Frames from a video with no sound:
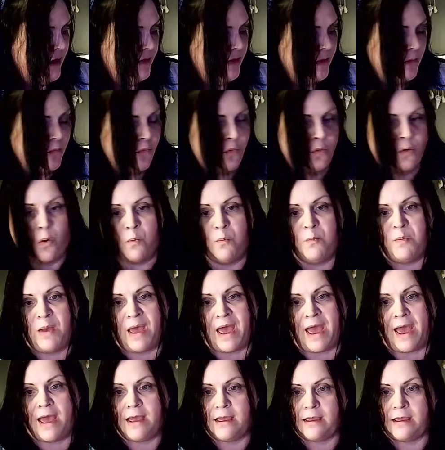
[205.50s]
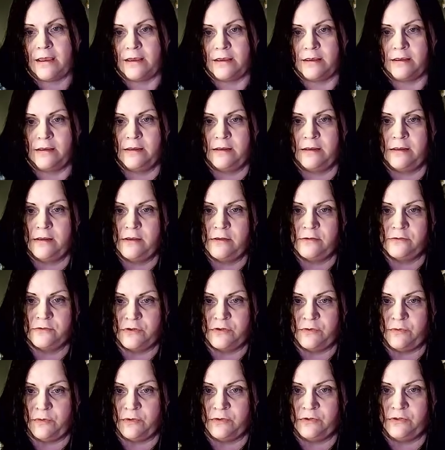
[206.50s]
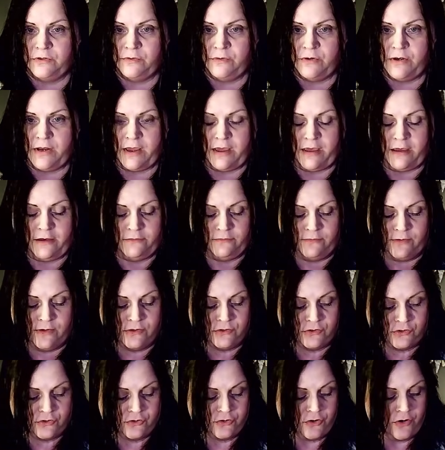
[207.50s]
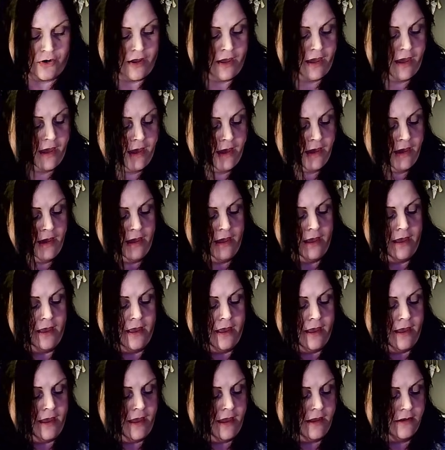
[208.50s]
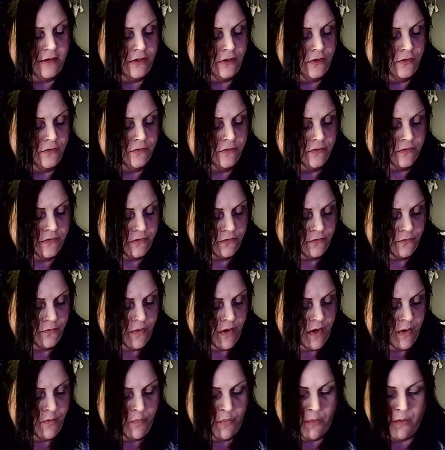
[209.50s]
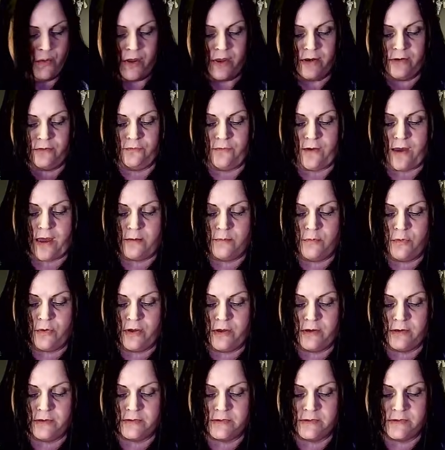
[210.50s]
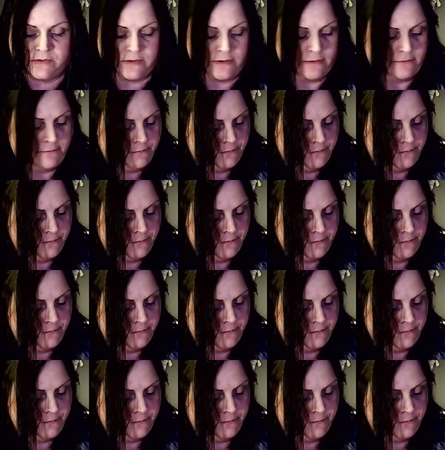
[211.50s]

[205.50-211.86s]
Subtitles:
And then we'll go back to our 2.5-inch tray and use 3 print fabrics.